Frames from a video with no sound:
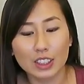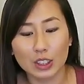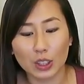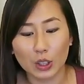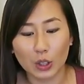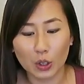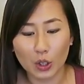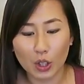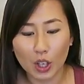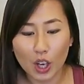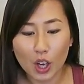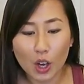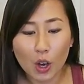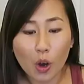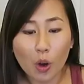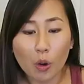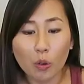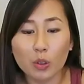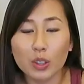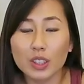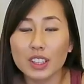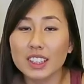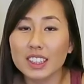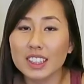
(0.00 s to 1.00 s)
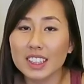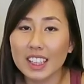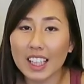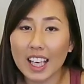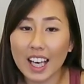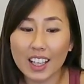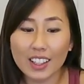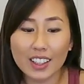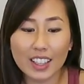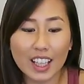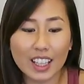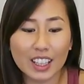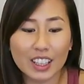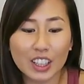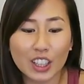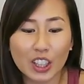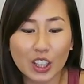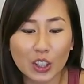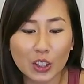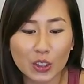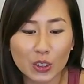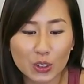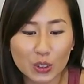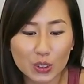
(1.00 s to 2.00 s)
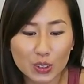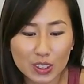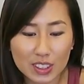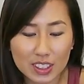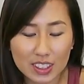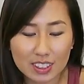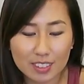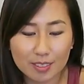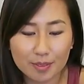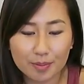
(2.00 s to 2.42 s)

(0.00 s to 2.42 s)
So we'll see how that goes.